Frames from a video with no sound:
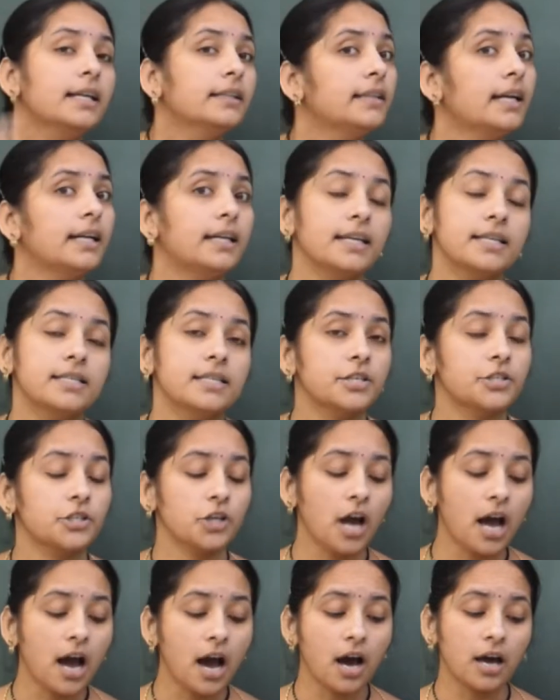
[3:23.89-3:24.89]
that is a
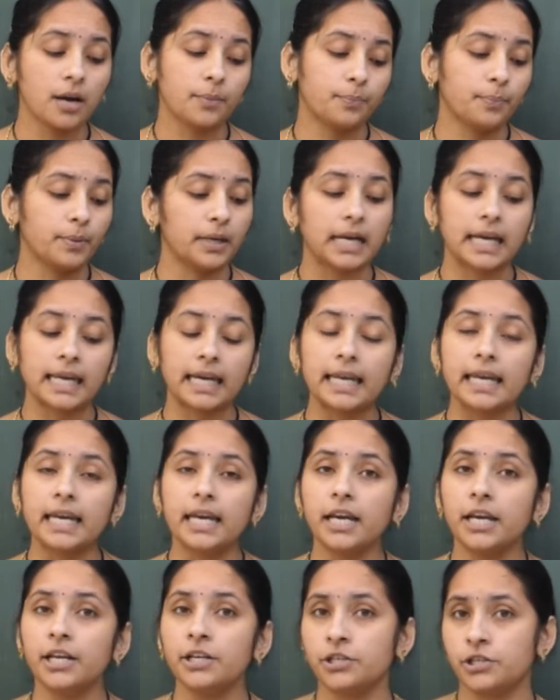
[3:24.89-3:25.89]
sharp
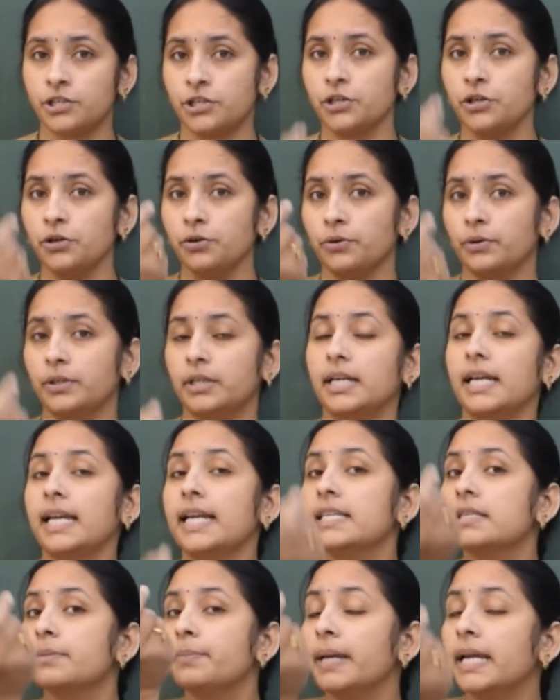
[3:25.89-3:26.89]
green shoot
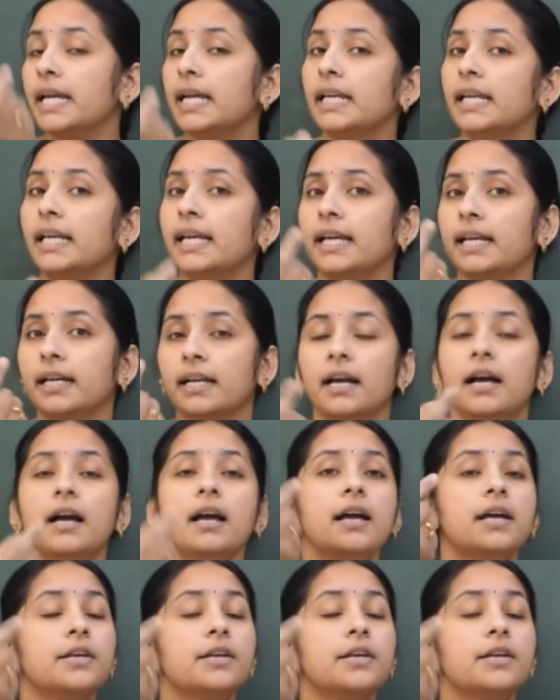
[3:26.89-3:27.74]
is beginning.